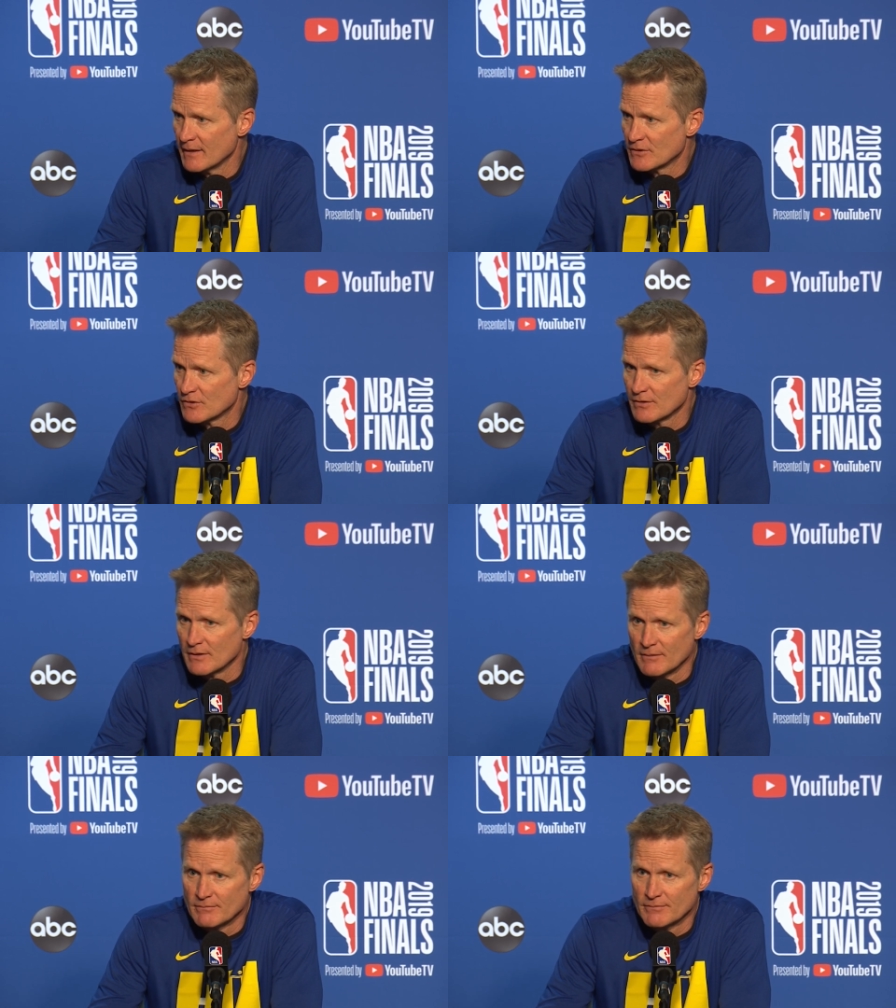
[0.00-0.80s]
It's,
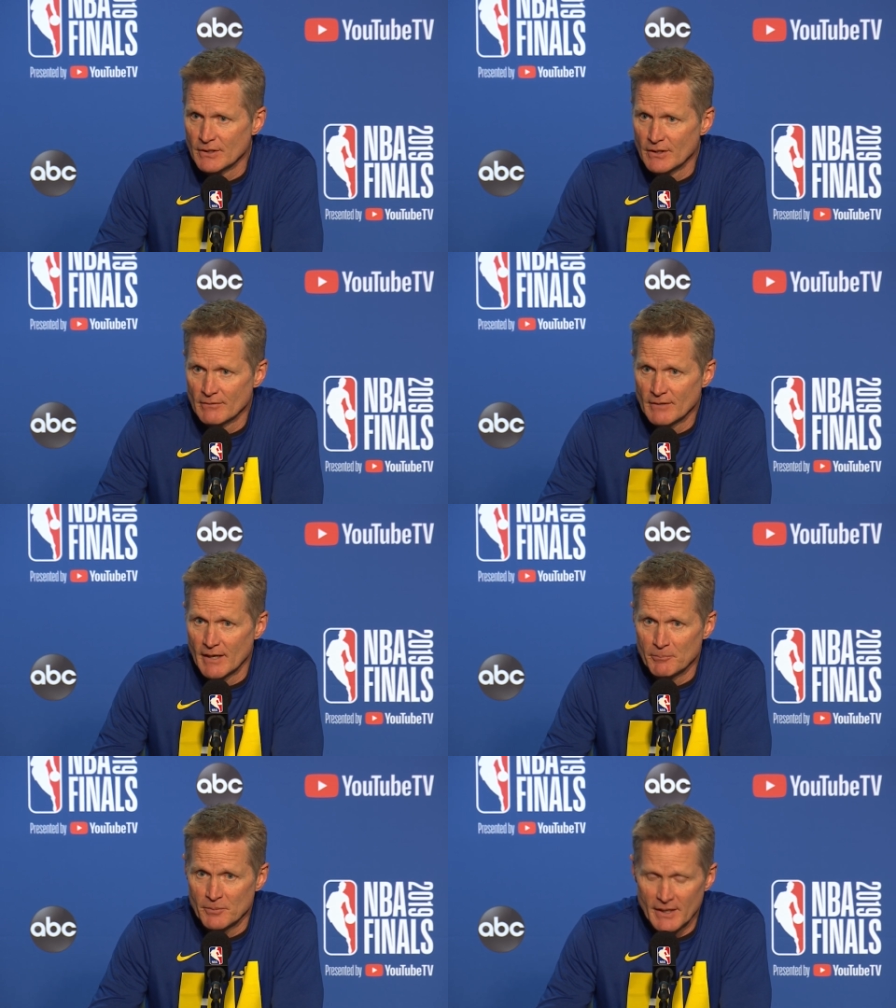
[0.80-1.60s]
um, you know,
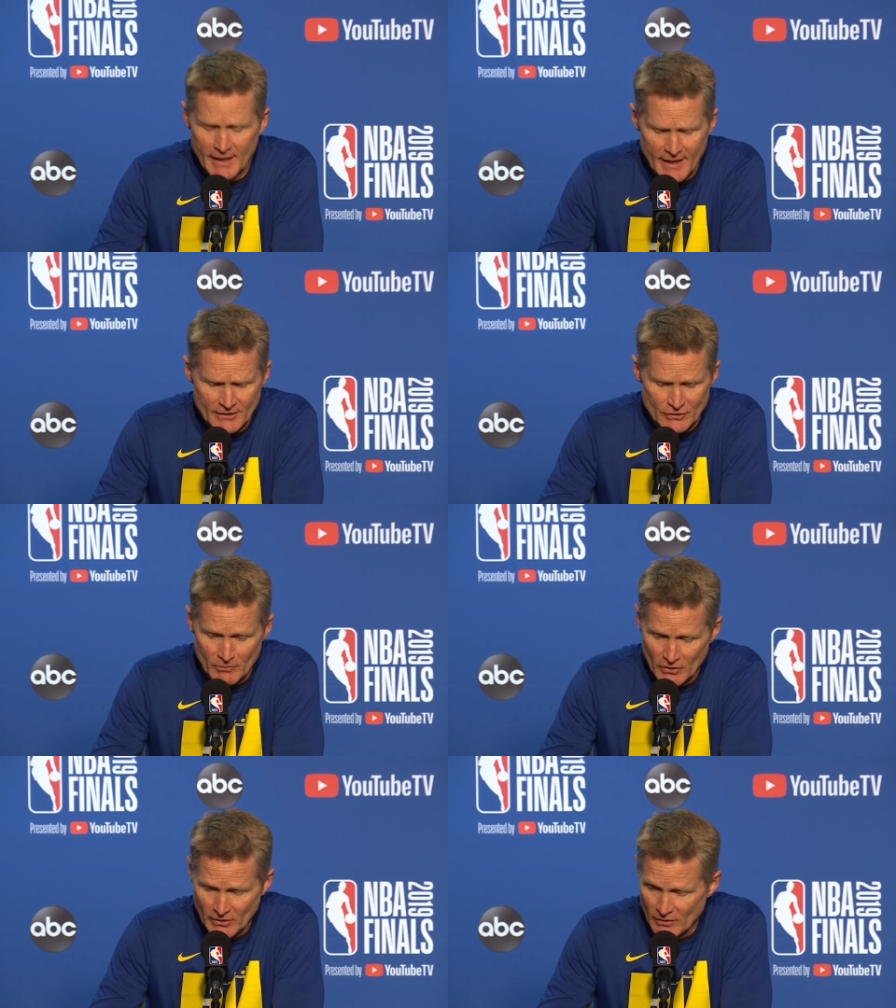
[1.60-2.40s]
I'm getting asked a
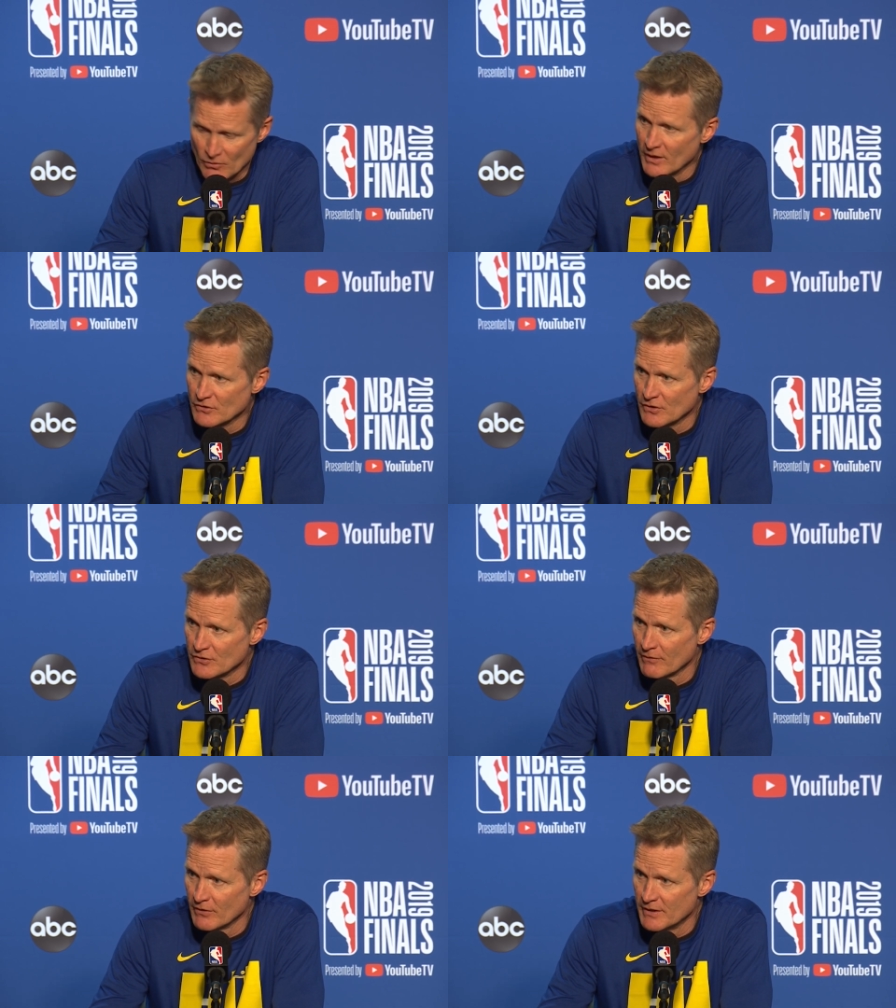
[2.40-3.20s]
million
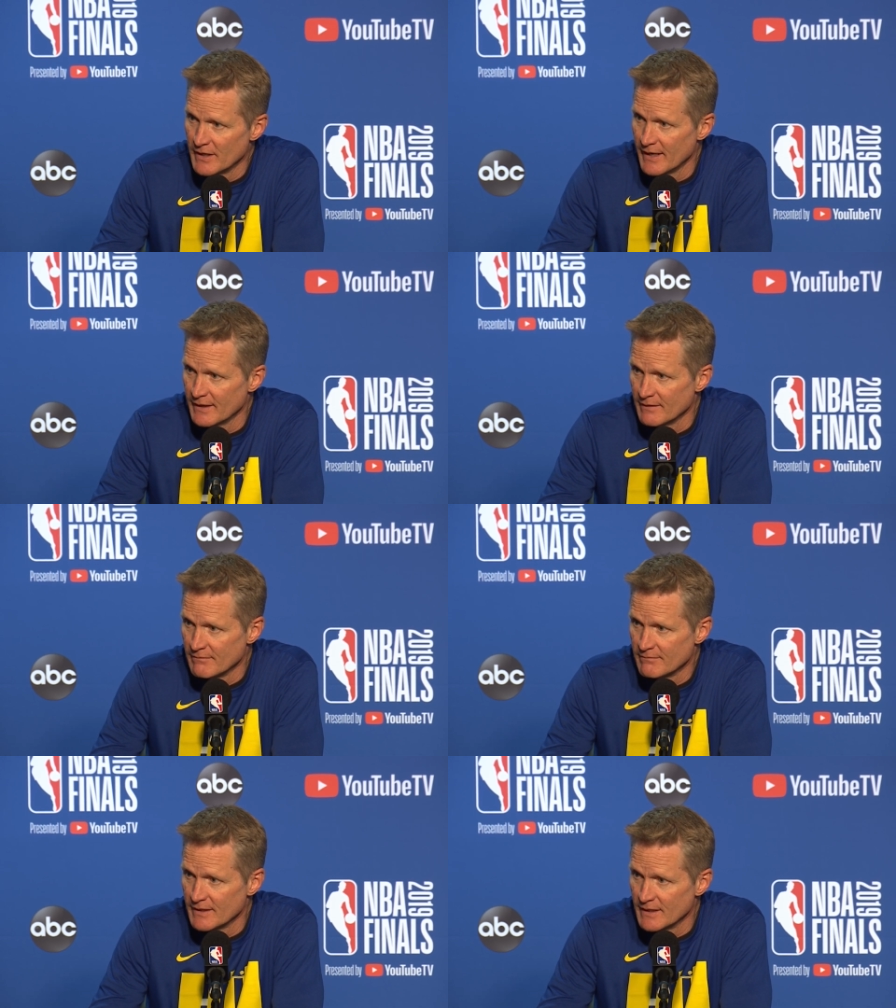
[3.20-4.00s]
questions every day,
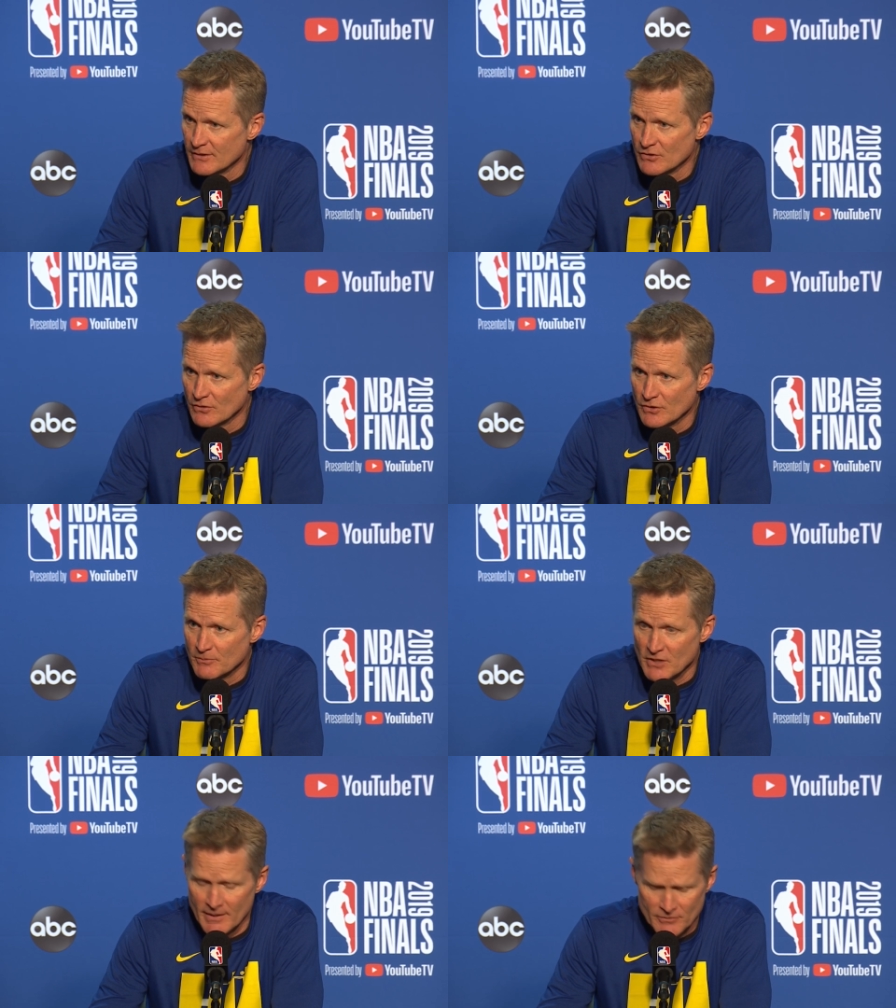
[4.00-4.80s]
and, and so
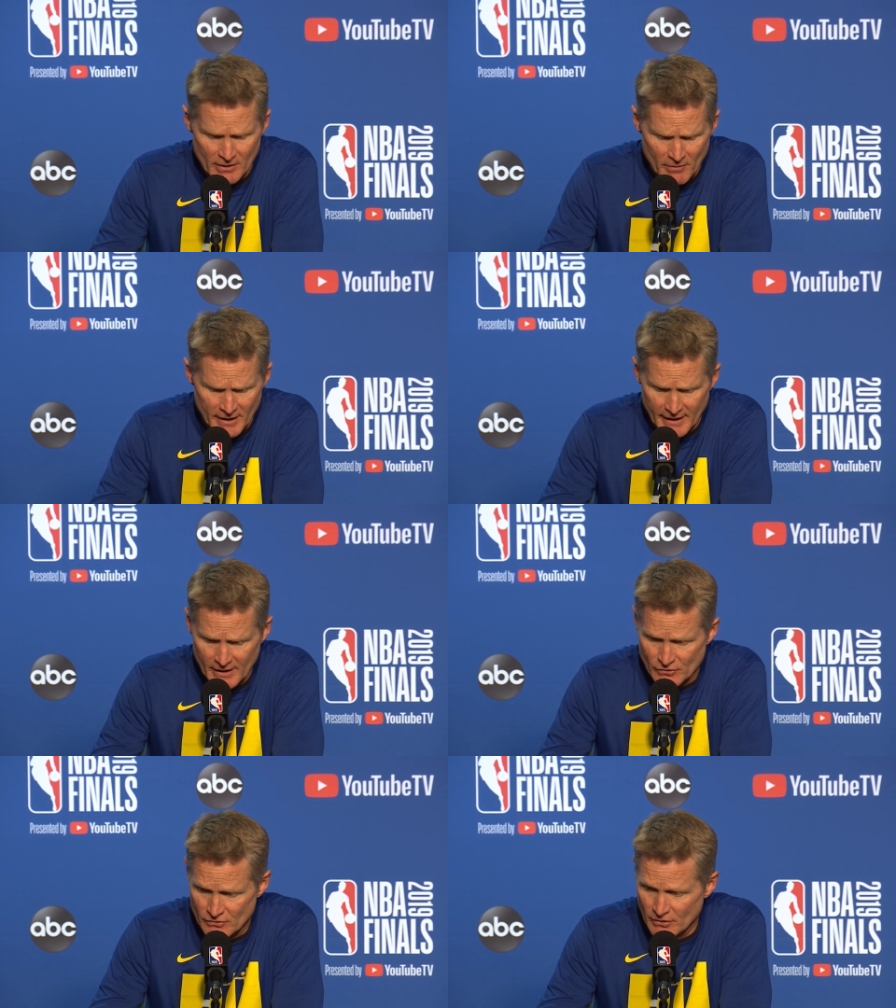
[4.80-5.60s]
sometimes I might
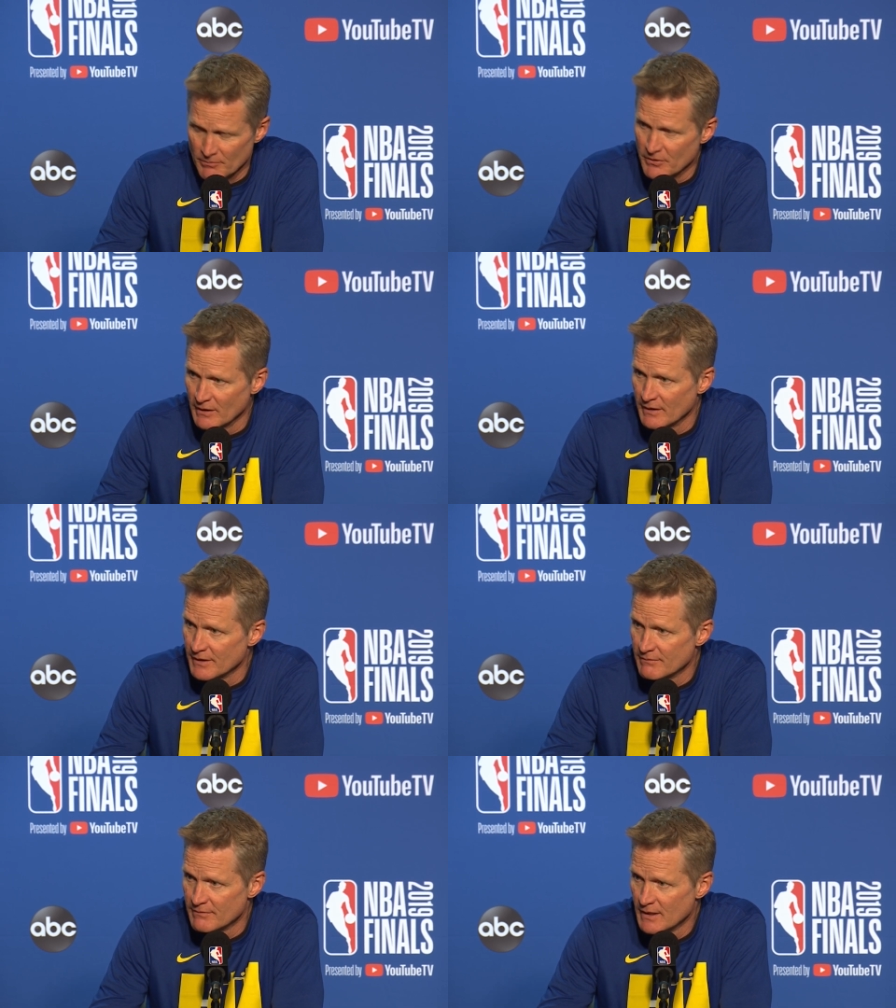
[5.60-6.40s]
answer something that
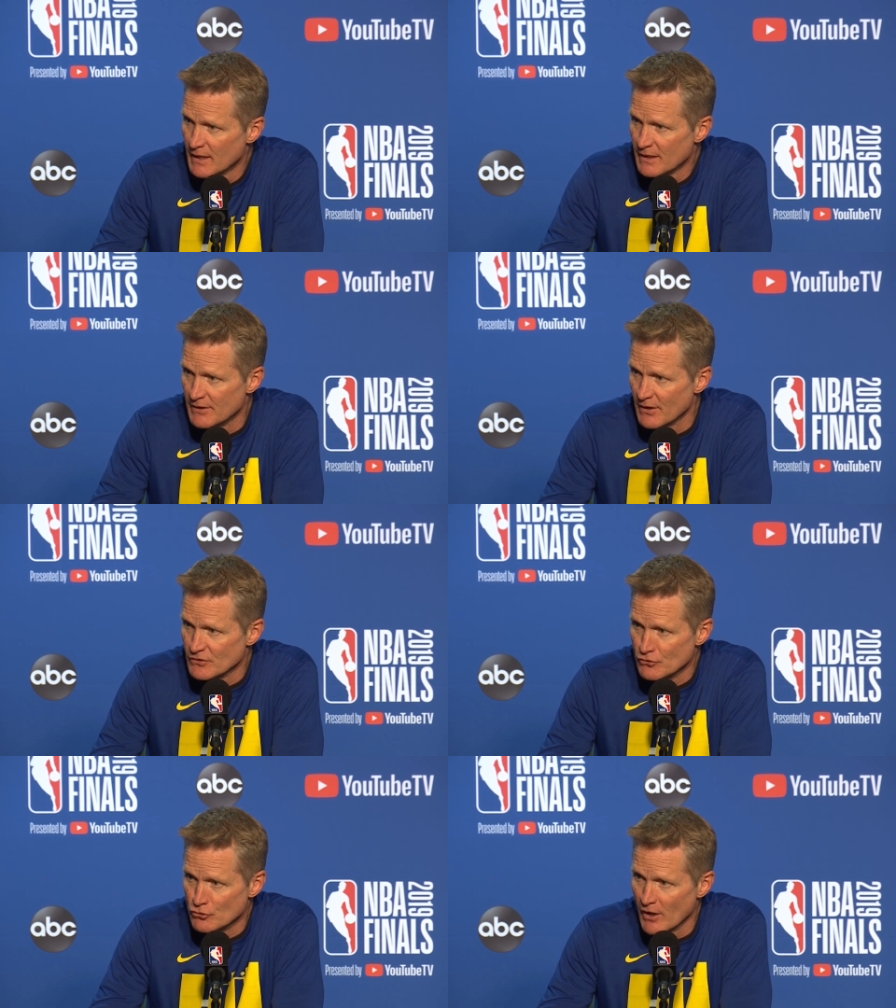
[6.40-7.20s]

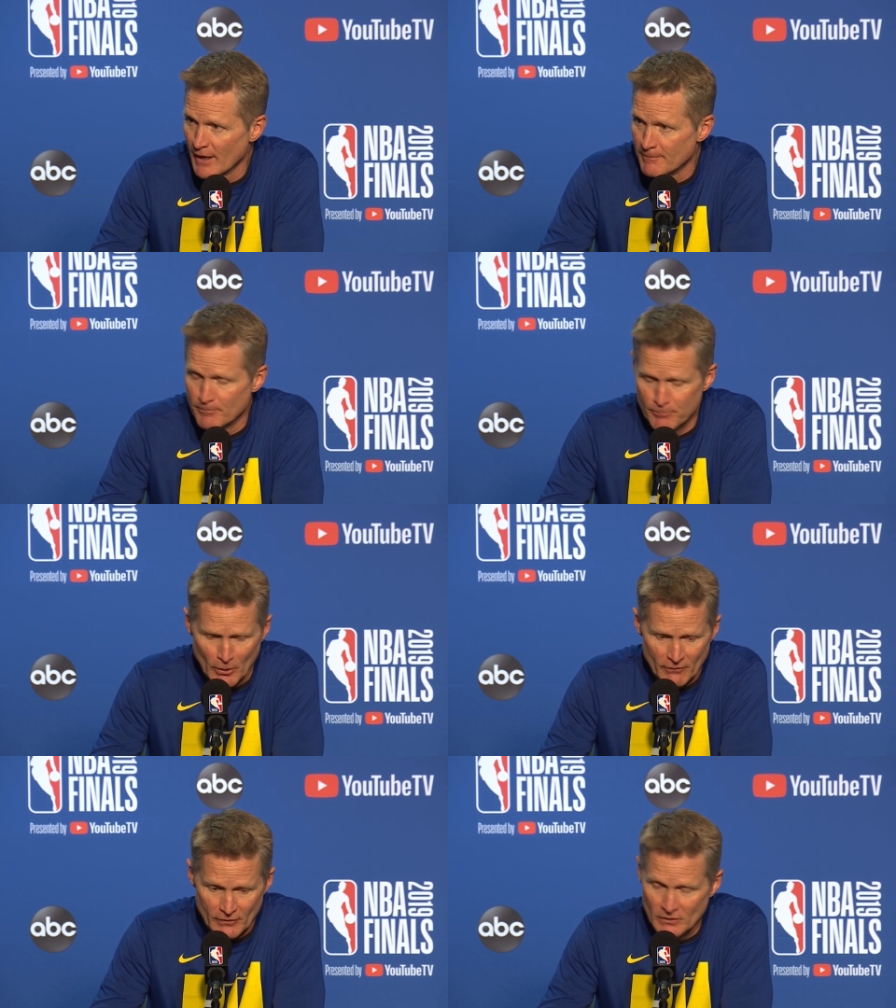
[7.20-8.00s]
doesn't jibe
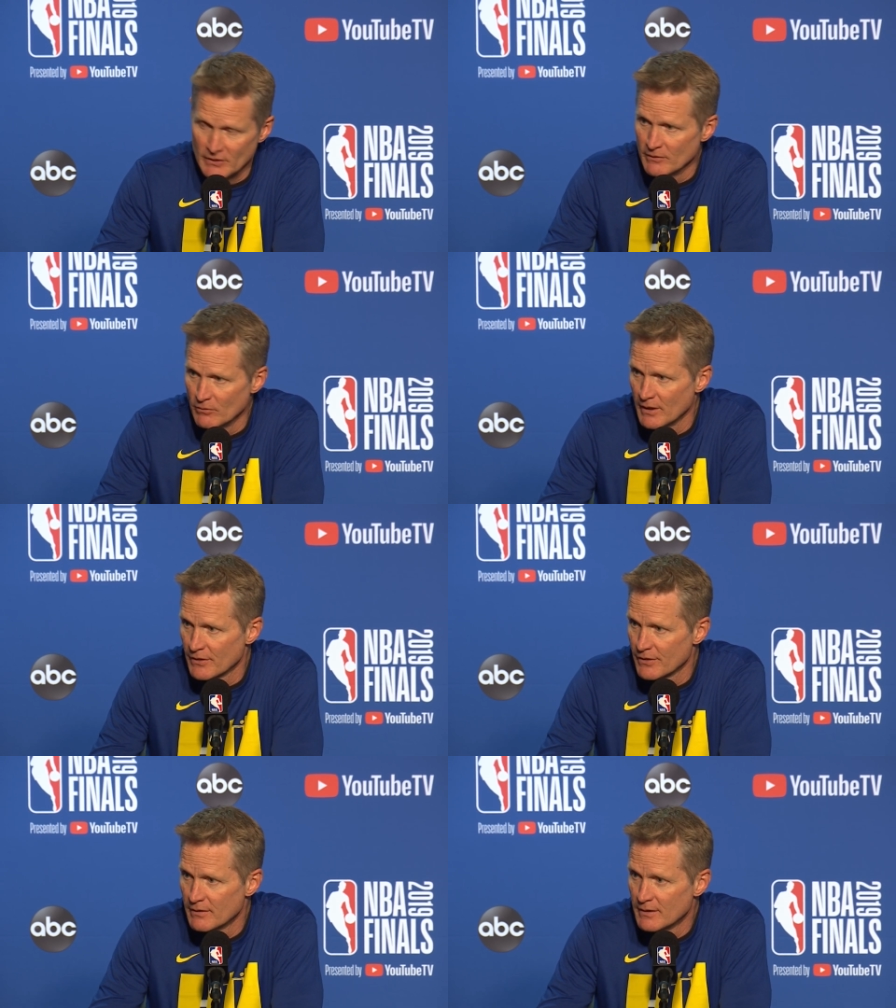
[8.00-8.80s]
perfectly
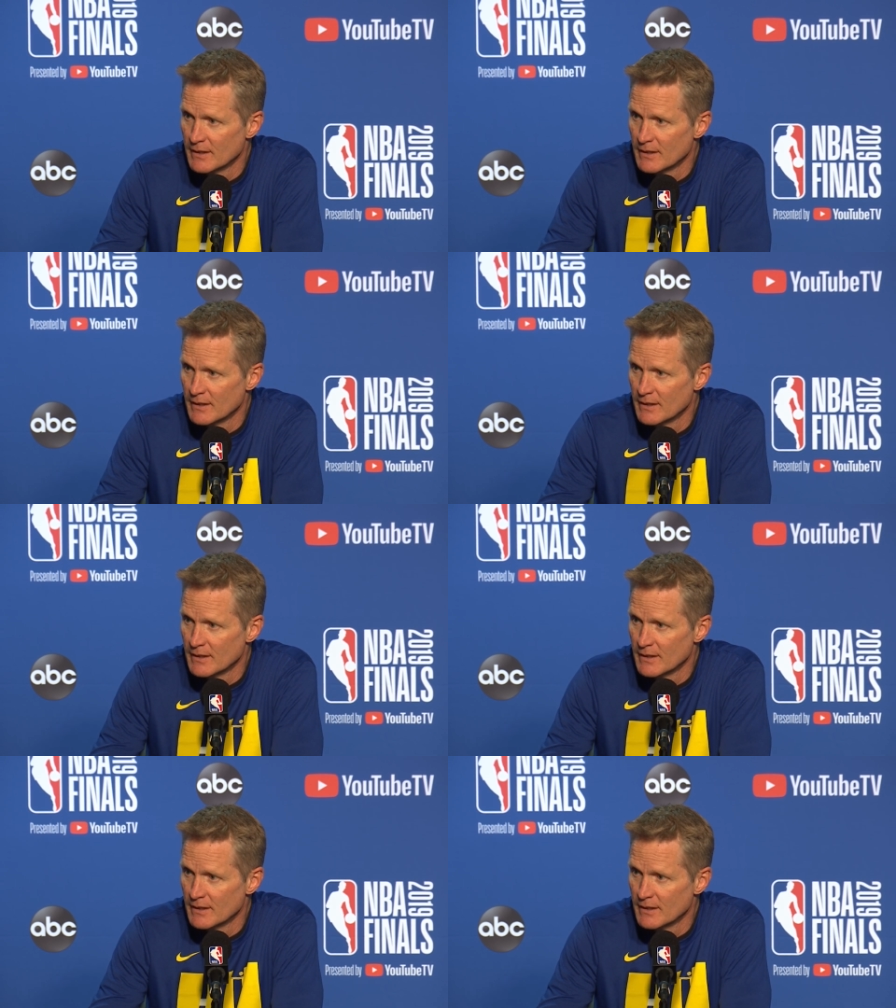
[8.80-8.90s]
with,